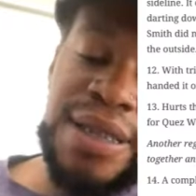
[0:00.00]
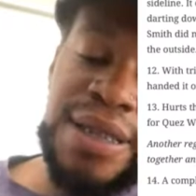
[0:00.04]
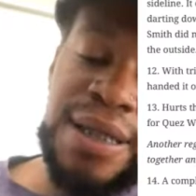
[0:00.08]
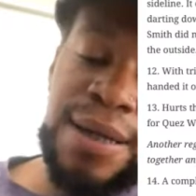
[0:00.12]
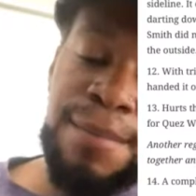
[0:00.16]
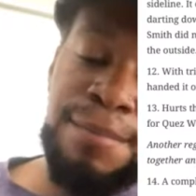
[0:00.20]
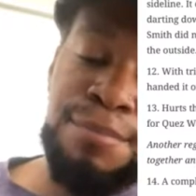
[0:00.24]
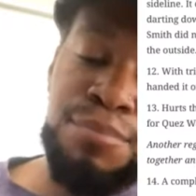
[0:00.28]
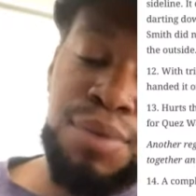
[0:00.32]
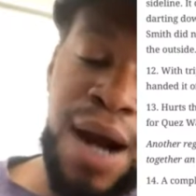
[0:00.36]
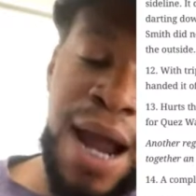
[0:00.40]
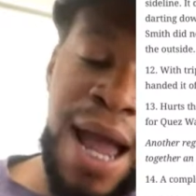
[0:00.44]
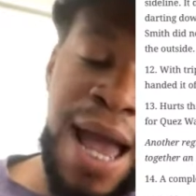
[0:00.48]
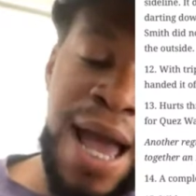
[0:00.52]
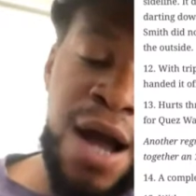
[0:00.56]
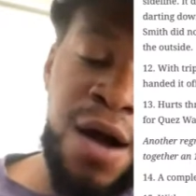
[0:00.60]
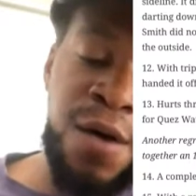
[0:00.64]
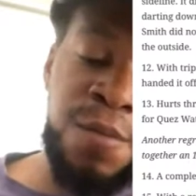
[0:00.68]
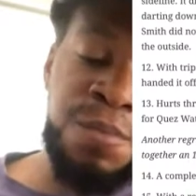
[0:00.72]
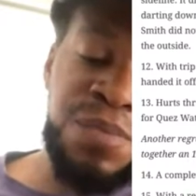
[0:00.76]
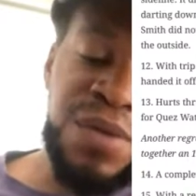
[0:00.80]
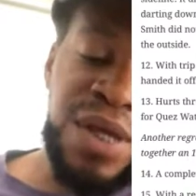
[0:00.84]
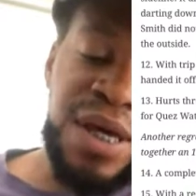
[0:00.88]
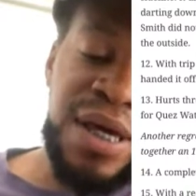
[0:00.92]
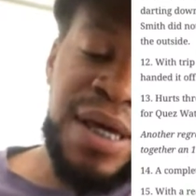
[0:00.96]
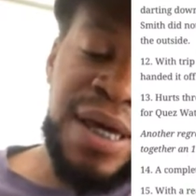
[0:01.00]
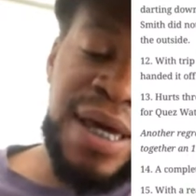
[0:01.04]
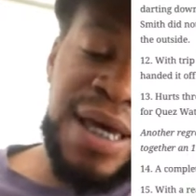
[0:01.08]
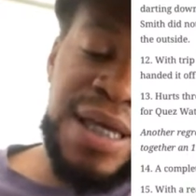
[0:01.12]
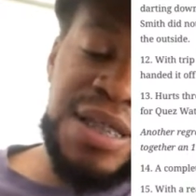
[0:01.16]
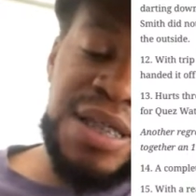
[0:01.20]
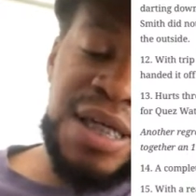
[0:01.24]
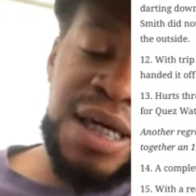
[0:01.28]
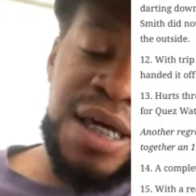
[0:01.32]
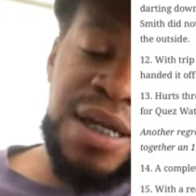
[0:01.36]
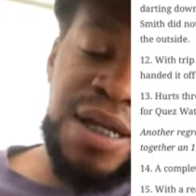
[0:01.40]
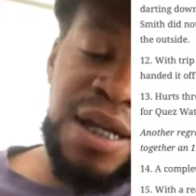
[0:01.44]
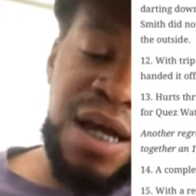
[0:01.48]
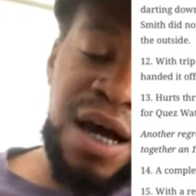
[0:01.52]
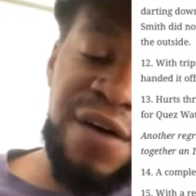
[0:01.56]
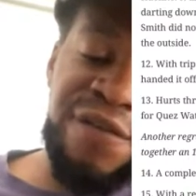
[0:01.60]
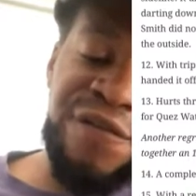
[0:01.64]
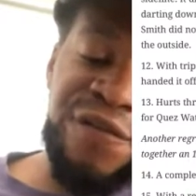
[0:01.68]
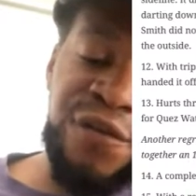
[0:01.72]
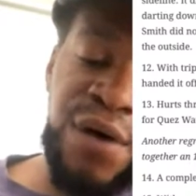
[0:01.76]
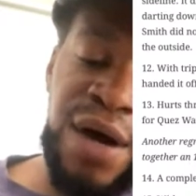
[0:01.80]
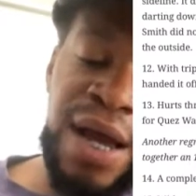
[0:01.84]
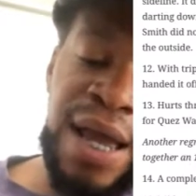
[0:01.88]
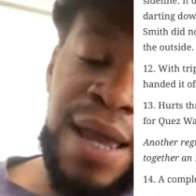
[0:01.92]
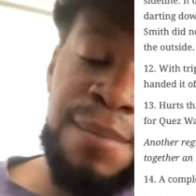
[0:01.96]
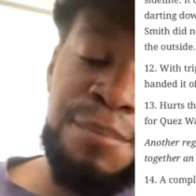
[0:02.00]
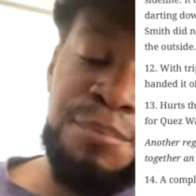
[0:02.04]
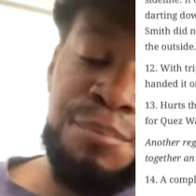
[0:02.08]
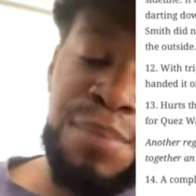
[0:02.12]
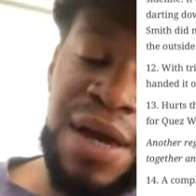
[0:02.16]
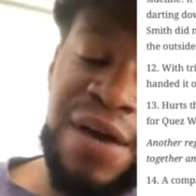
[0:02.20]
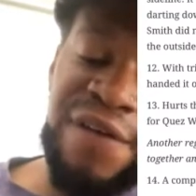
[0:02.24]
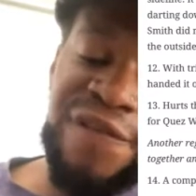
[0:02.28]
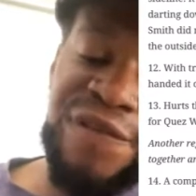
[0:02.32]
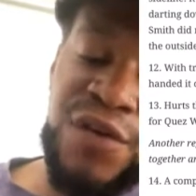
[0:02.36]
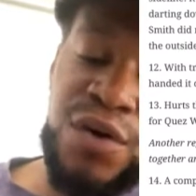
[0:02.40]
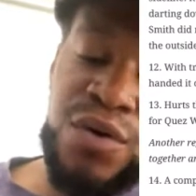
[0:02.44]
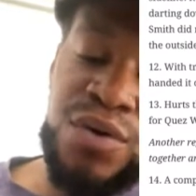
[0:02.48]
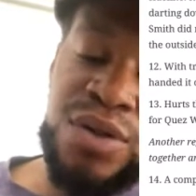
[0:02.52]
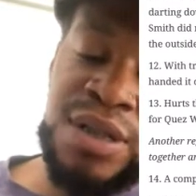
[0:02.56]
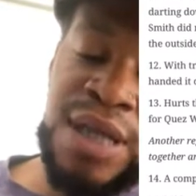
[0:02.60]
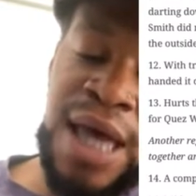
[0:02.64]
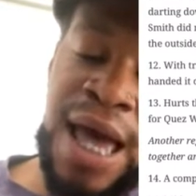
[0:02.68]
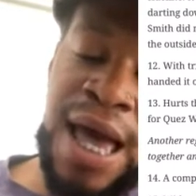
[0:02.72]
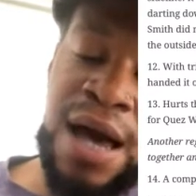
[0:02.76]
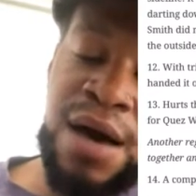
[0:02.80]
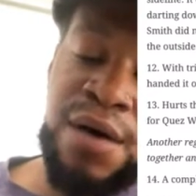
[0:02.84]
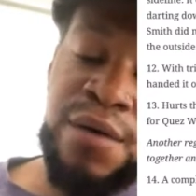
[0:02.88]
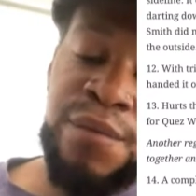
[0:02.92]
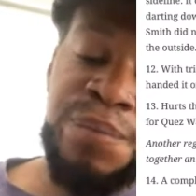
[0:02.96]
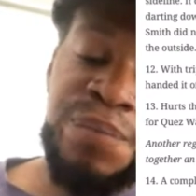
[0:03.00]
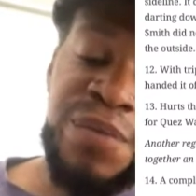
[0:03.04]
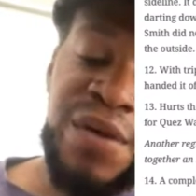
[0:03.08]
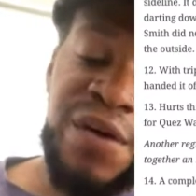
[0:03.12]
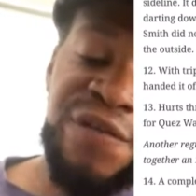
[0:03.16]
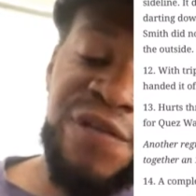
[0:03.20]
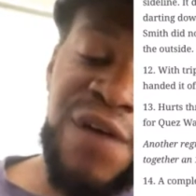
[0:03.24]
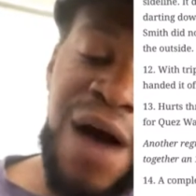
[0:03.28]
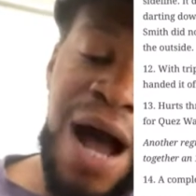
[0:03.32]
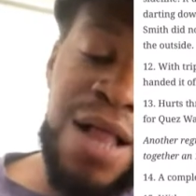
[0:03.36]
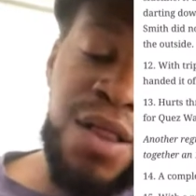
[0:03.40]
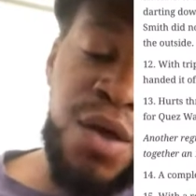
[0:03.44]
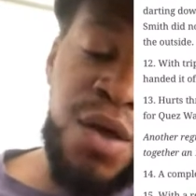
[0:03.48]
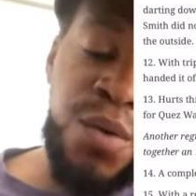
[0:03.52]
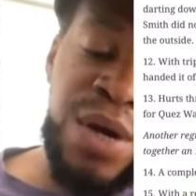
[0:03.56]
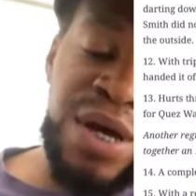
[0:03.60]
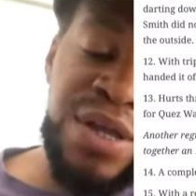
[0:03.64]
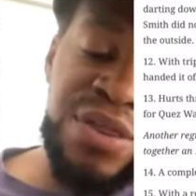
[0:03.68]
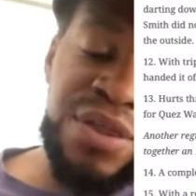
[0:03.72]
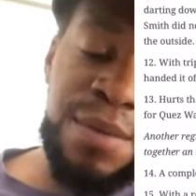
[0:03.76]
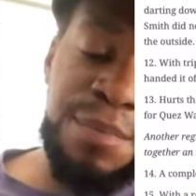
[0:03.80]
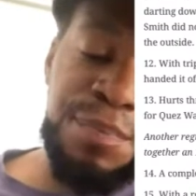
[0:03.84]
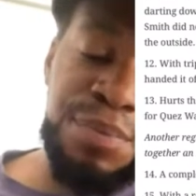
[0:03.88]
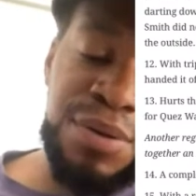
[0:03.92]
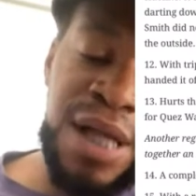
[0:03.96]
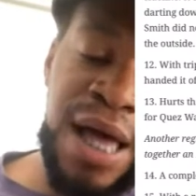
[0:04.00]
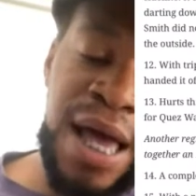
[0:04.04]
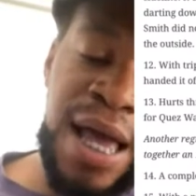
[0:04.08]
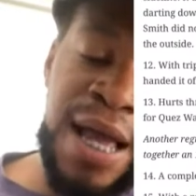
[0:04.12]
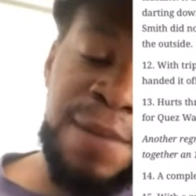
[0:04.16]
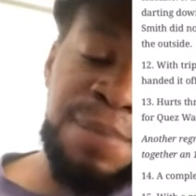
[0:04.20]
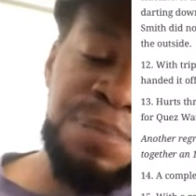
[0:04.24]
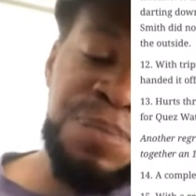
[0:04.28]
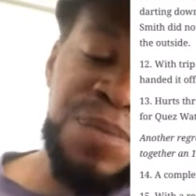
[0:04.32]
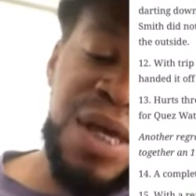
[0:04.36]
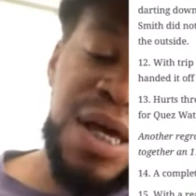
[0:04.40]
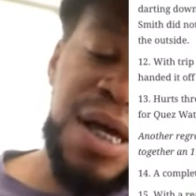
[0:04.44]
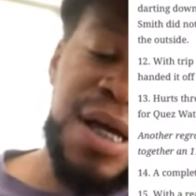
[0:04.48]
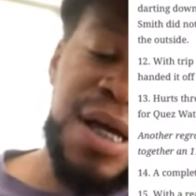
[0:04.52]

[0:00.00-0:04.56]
to Brown gets enough for a big first down. Following the play,